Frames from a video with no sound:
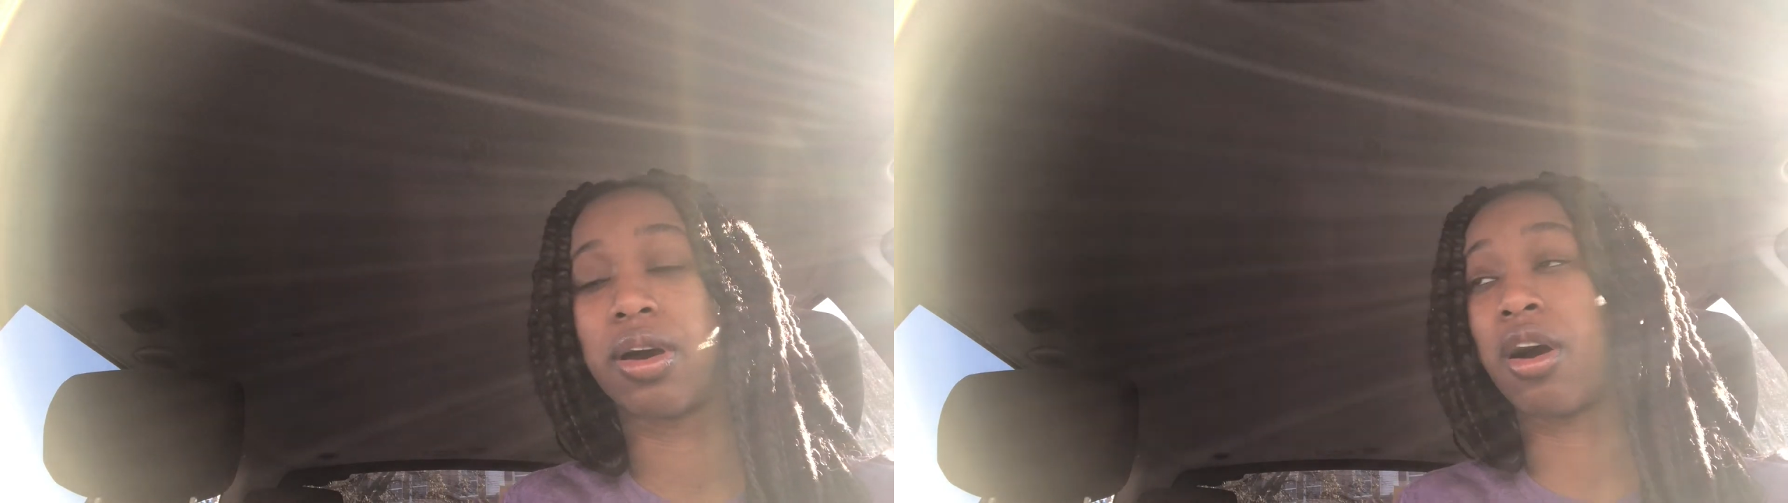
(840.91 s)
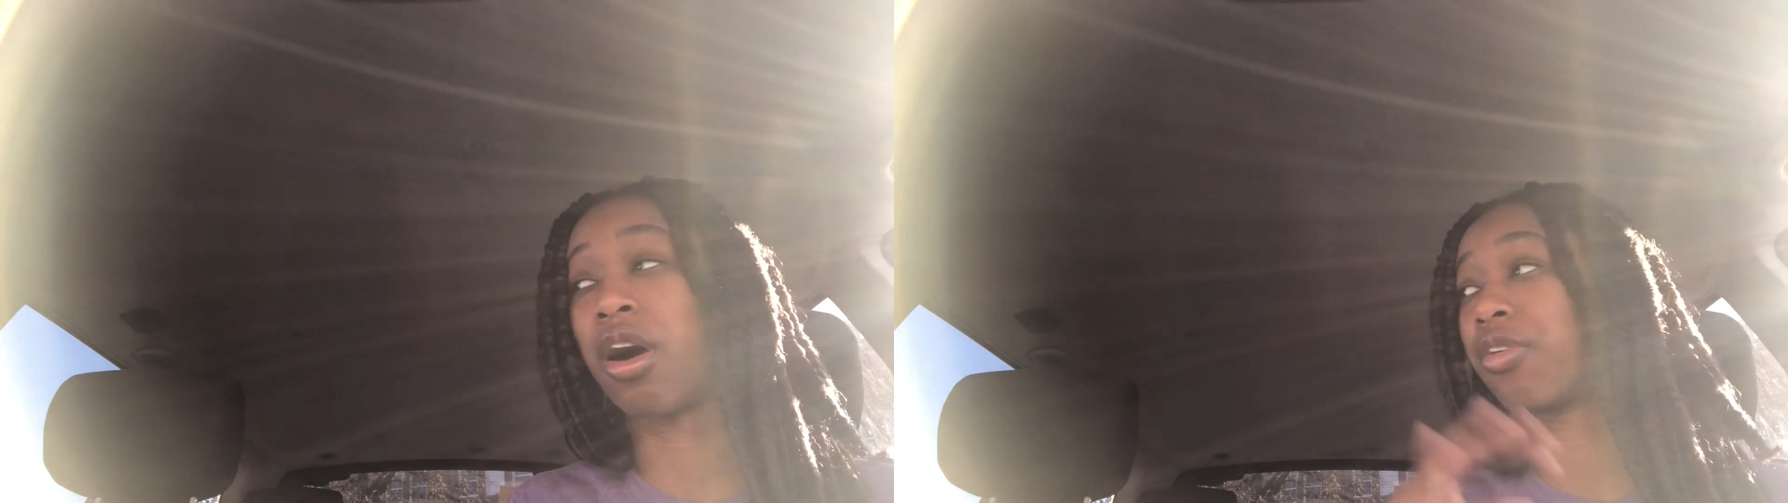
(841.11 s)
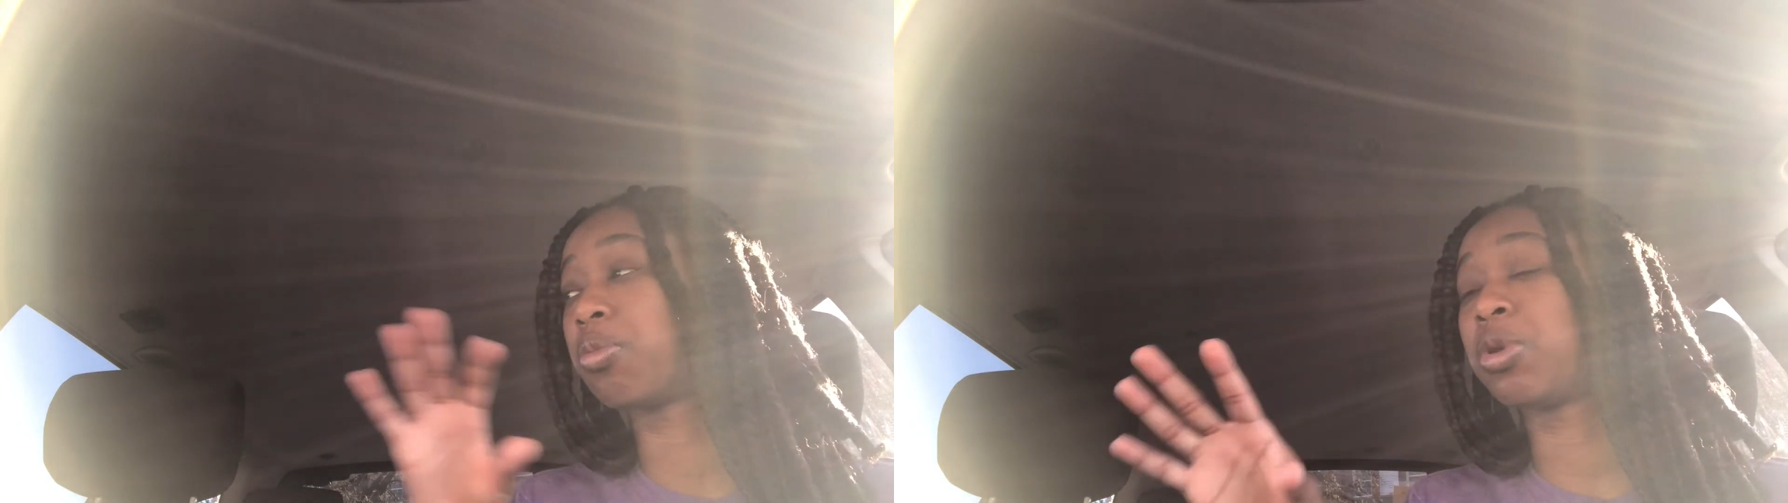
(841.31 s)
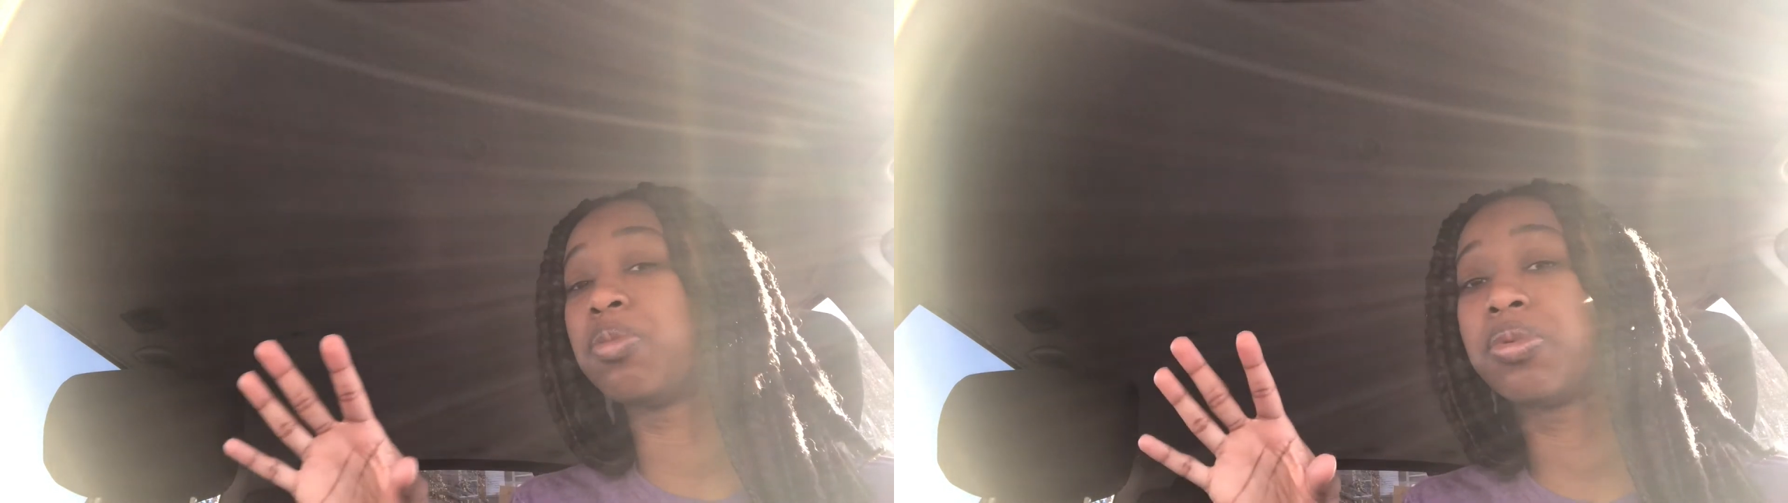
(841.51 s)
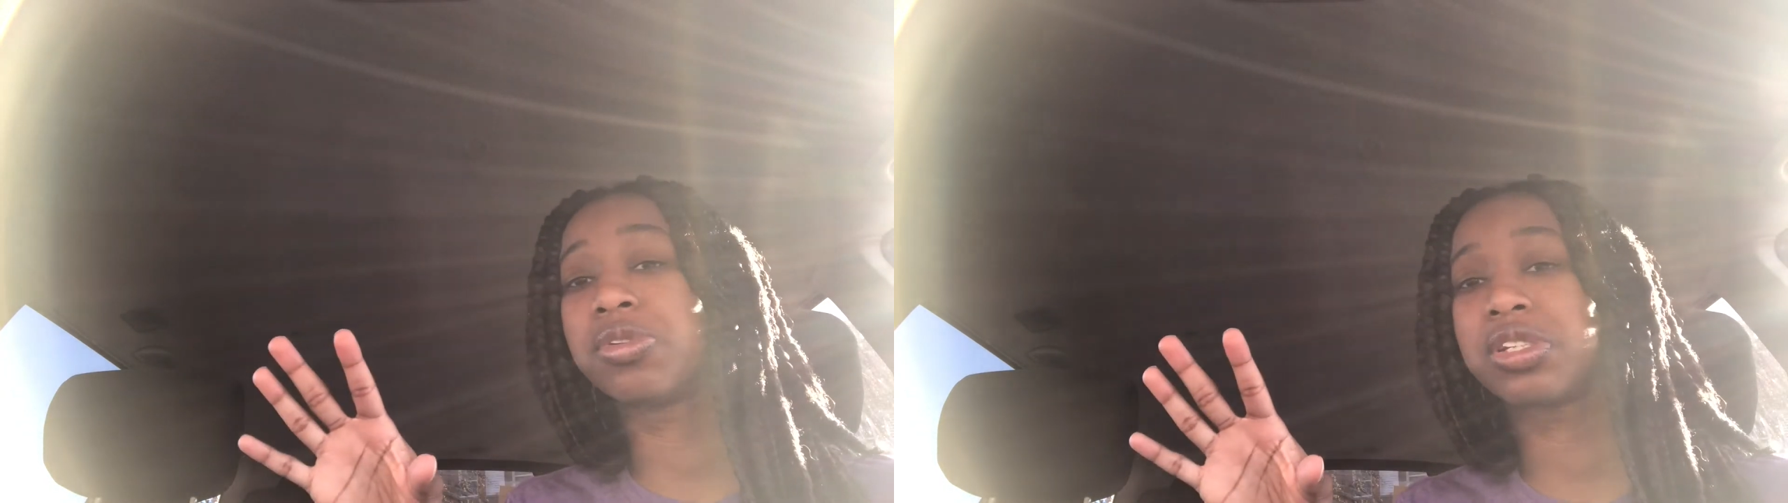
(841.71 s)
other
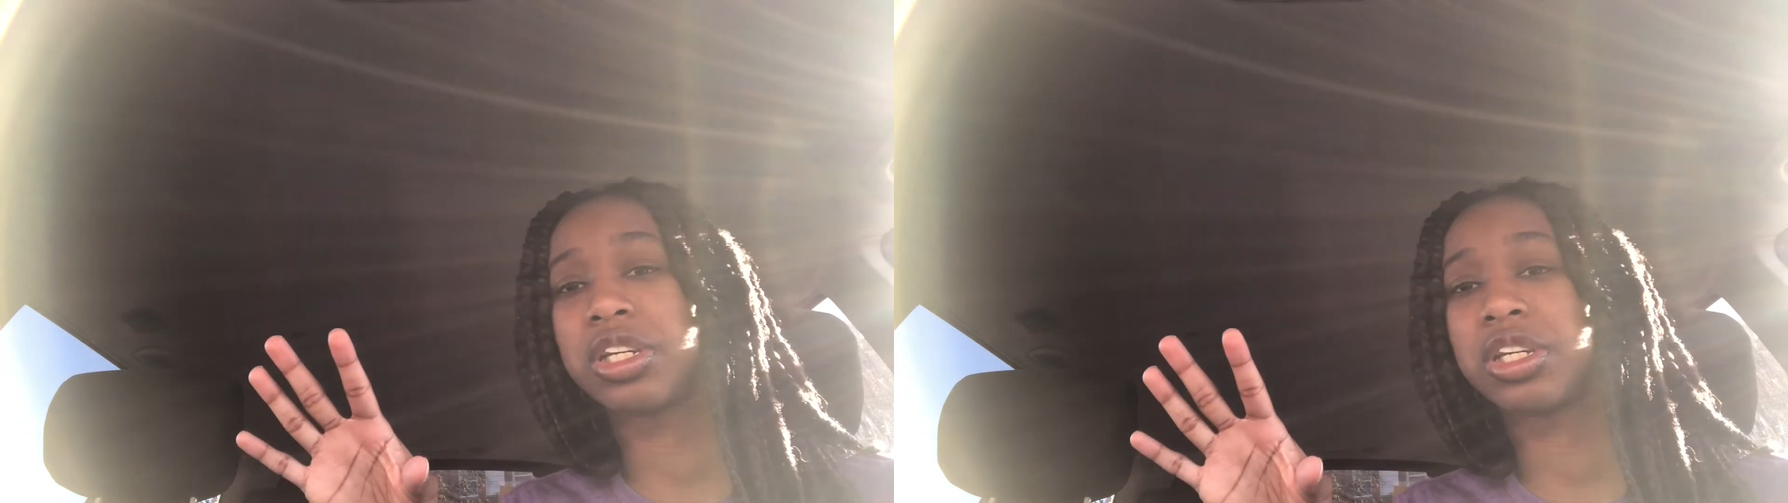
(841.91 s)
people's